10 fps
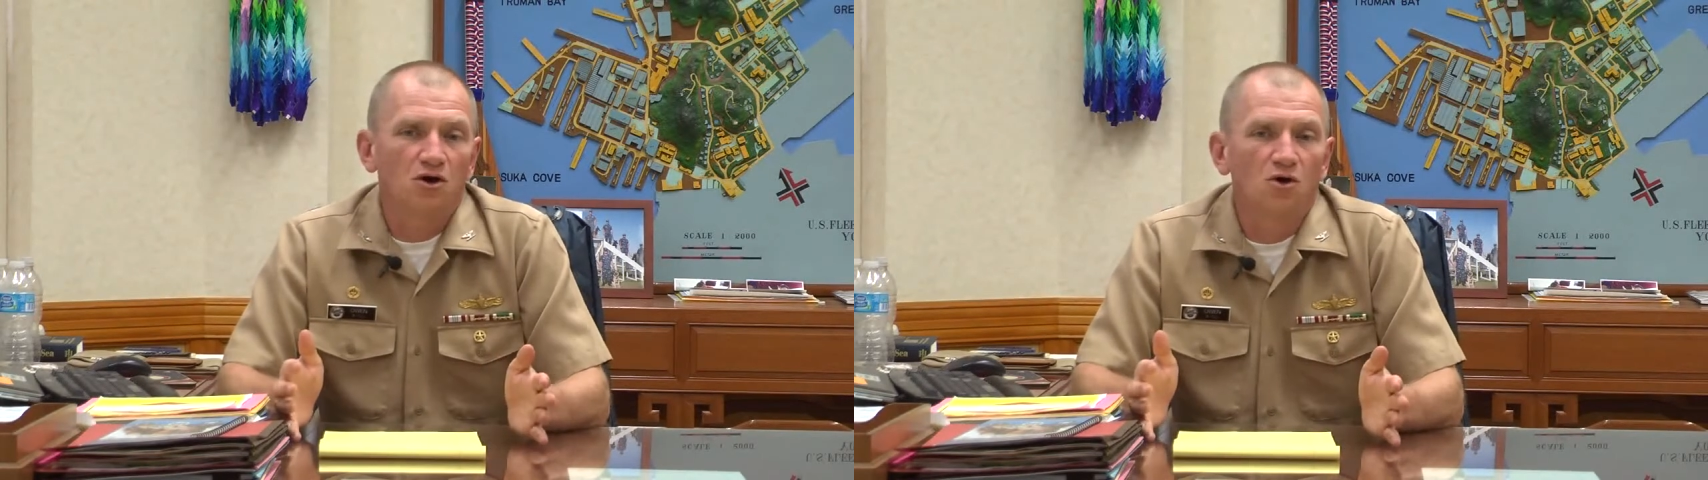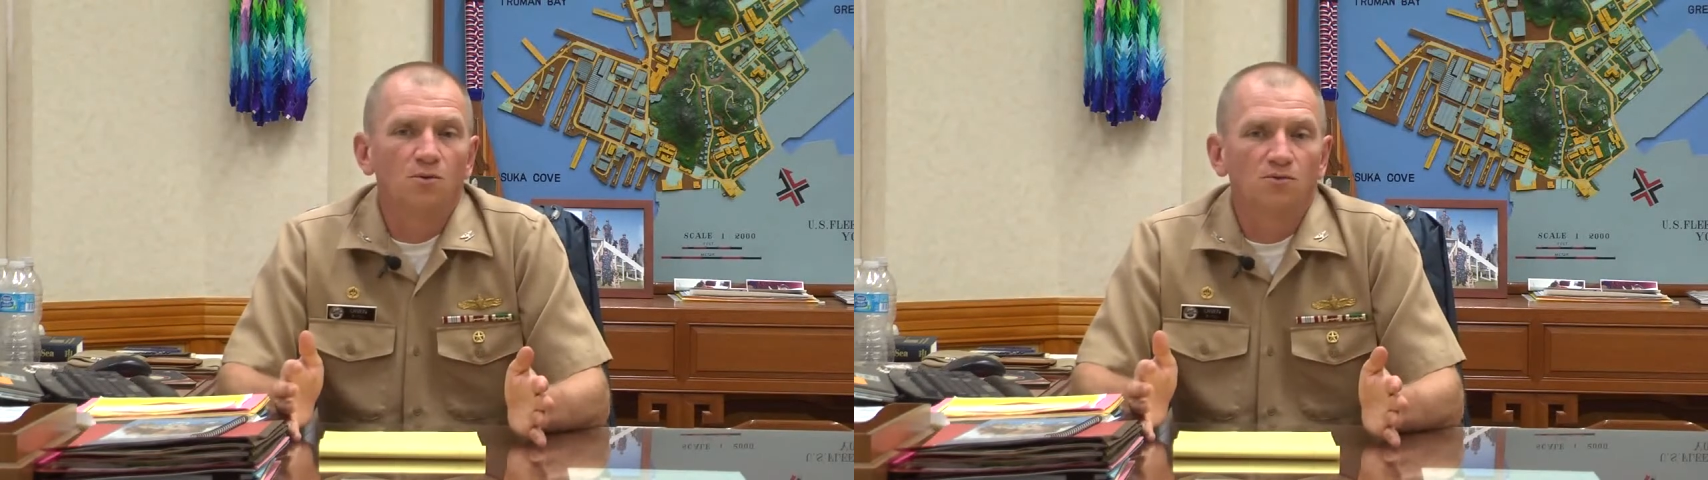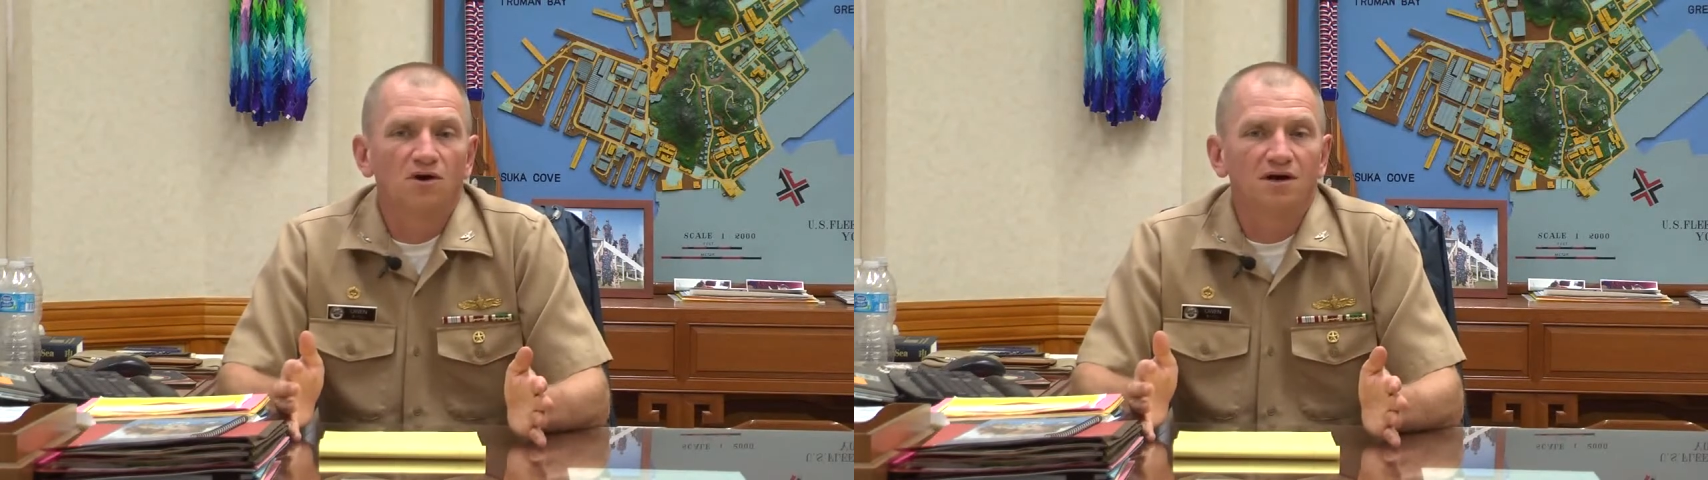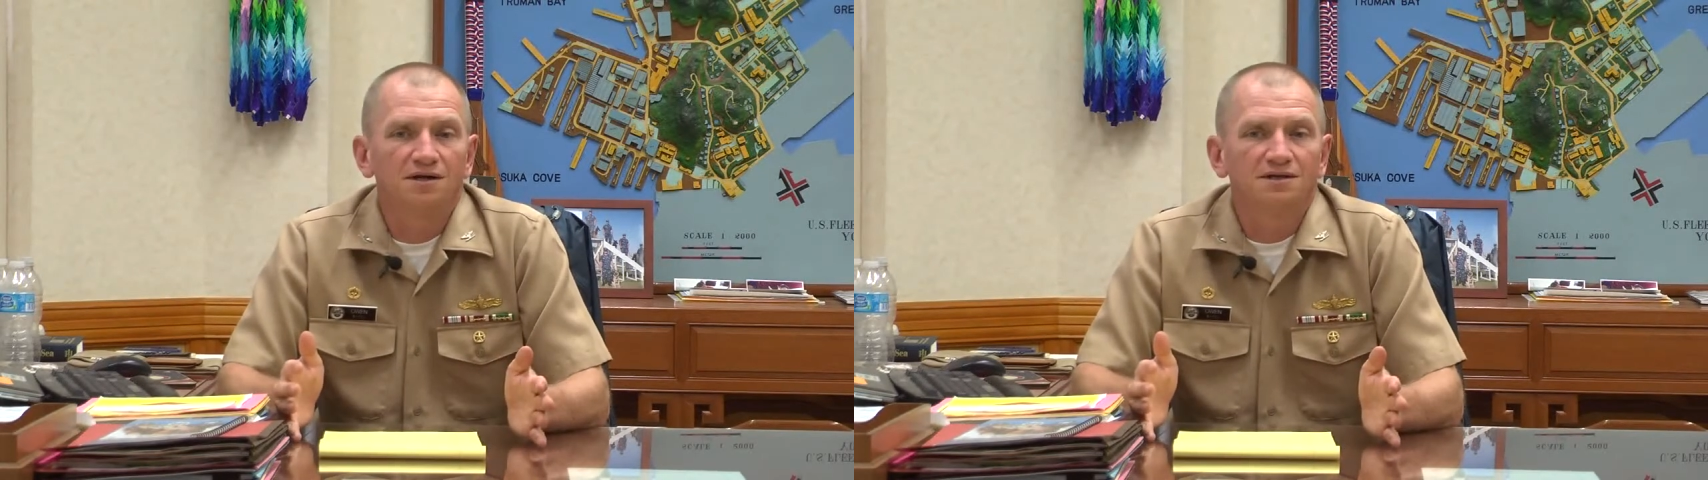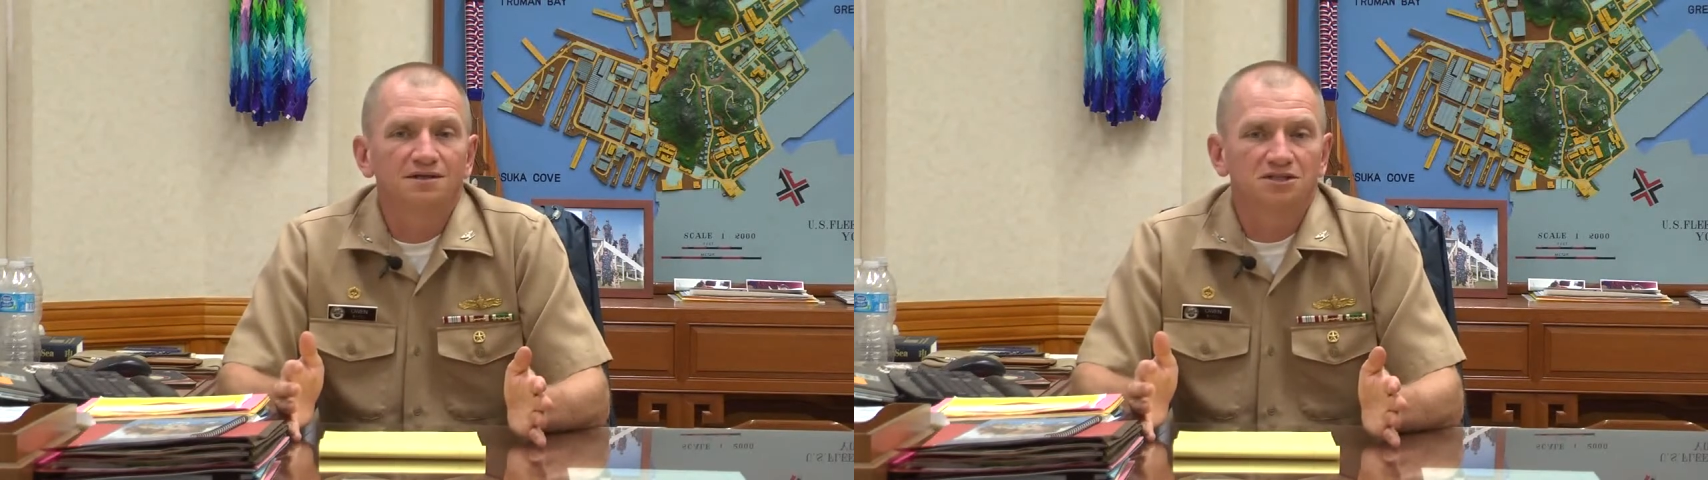a home
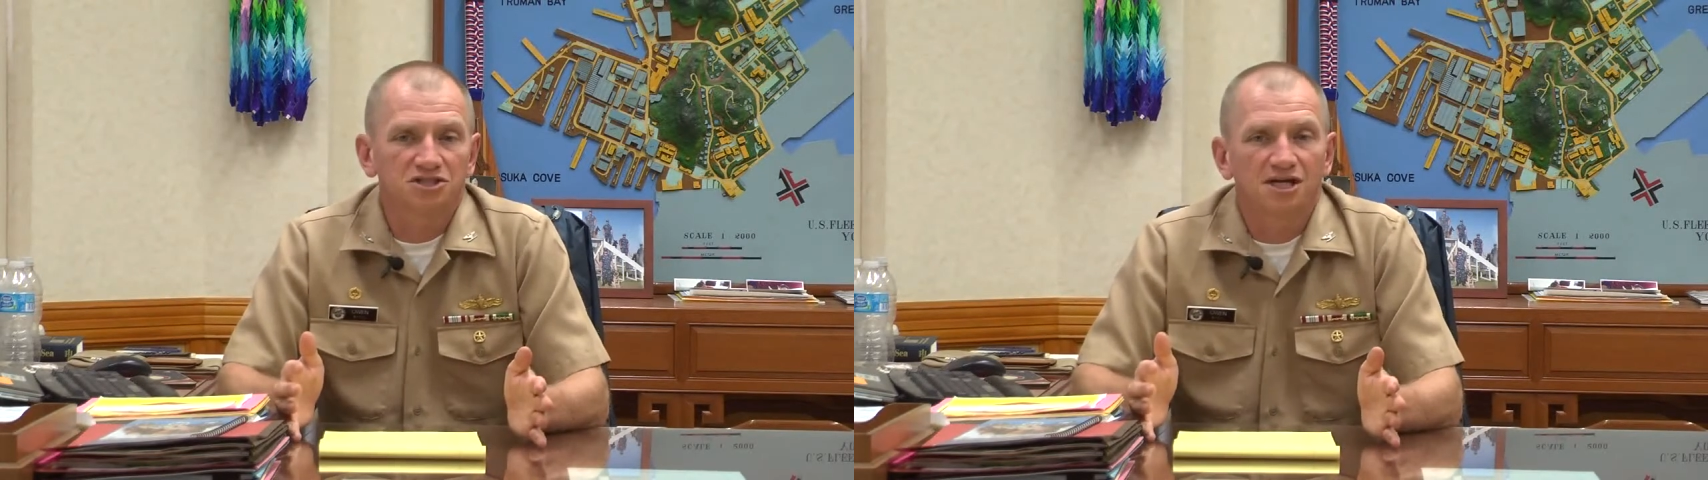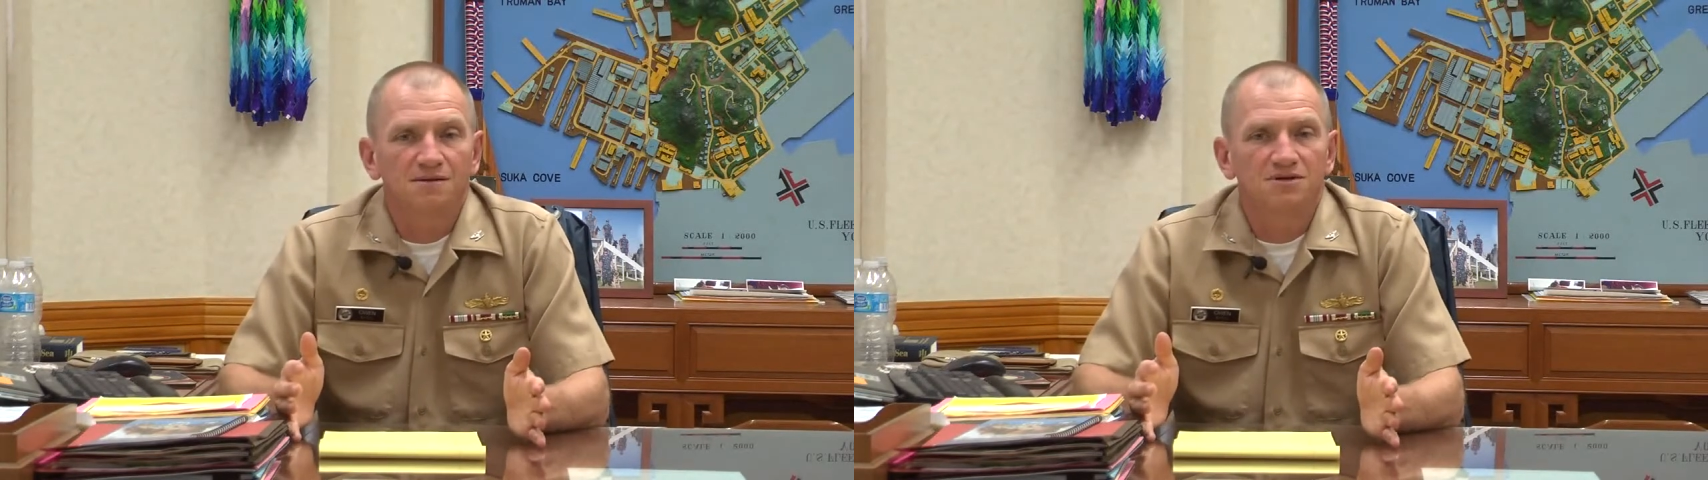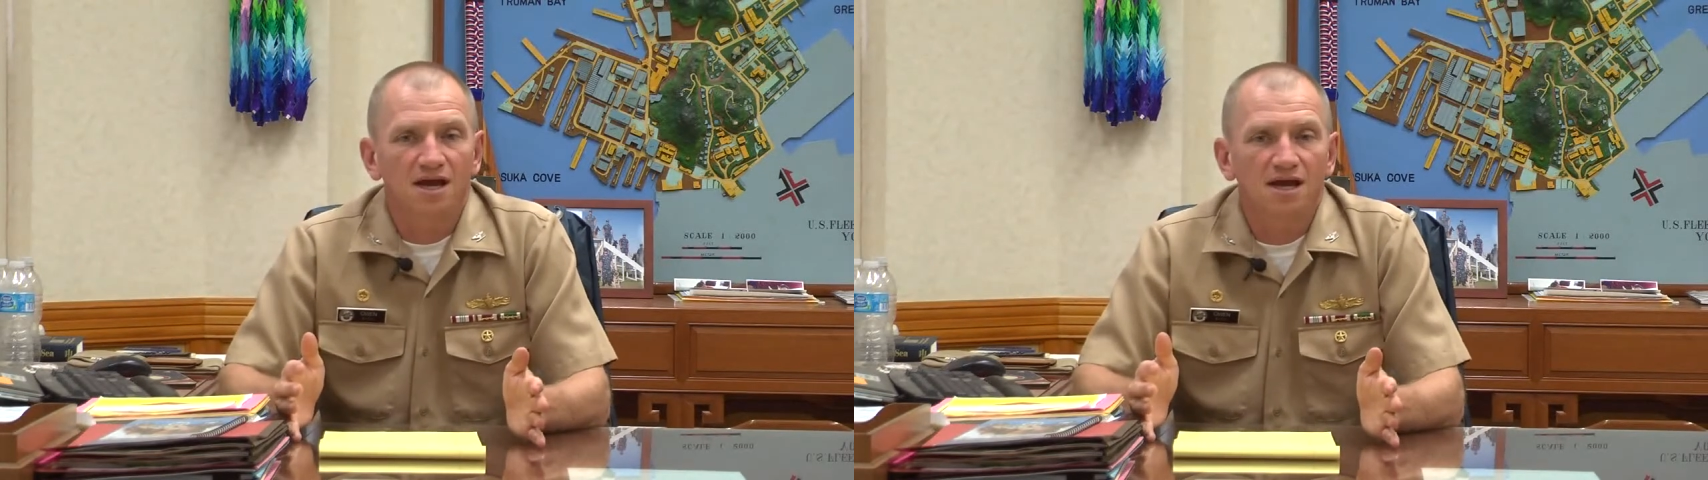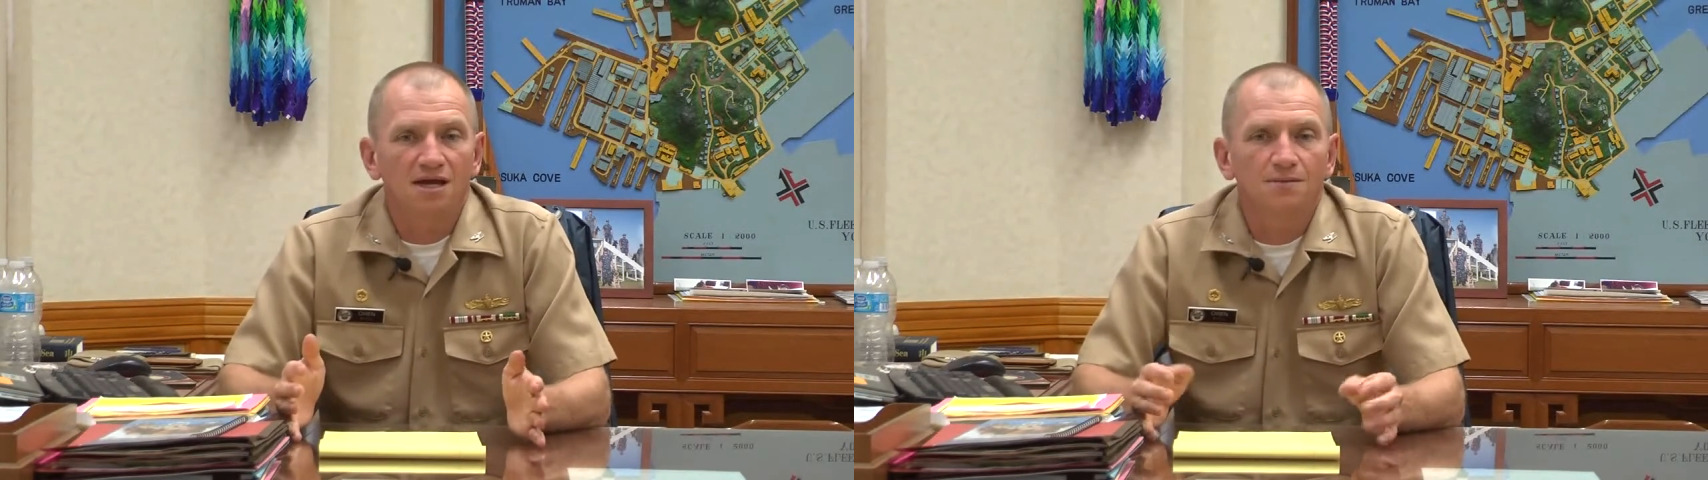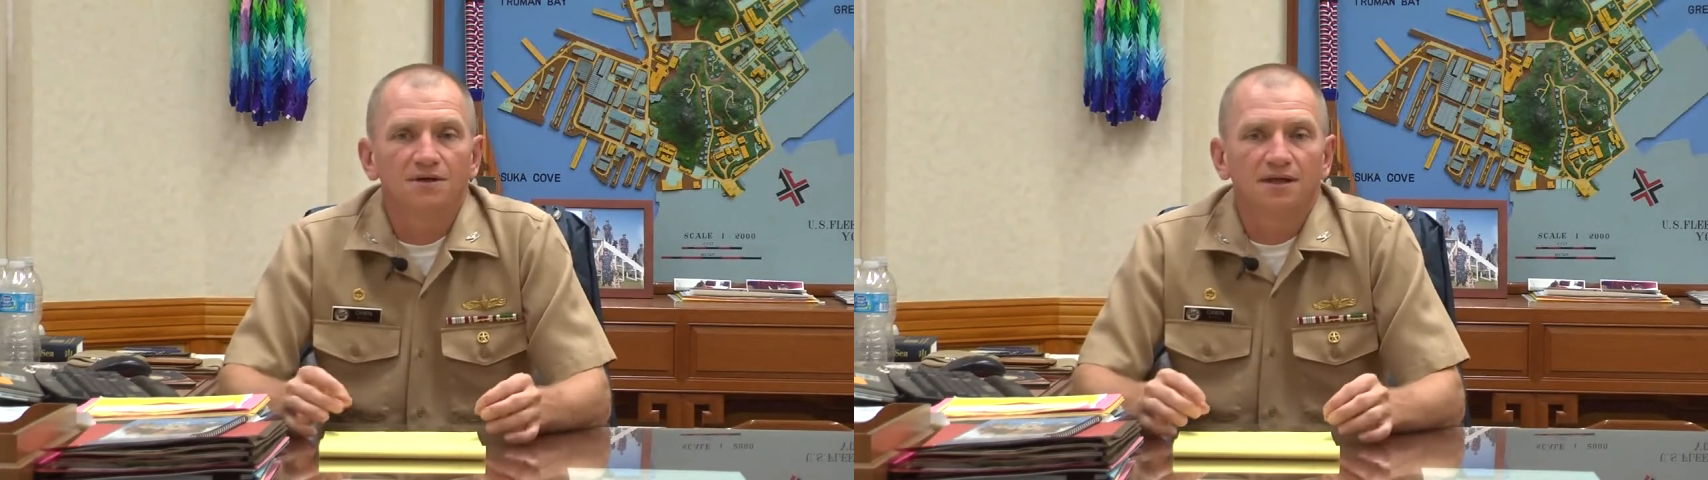run in the same game.